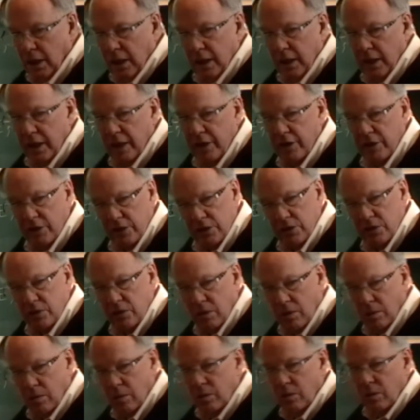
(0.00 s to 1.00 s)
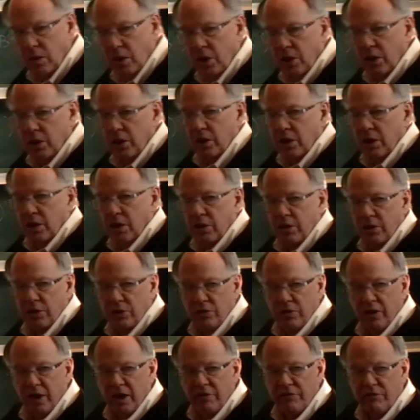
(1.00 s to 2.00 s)
And so,
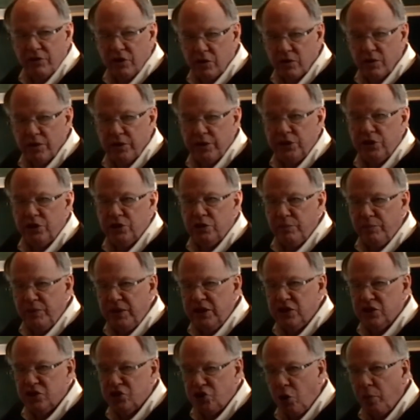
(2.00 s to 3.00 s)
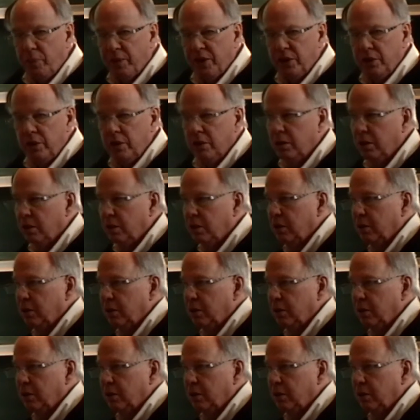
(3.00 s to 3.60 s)
you have courage to be stupid.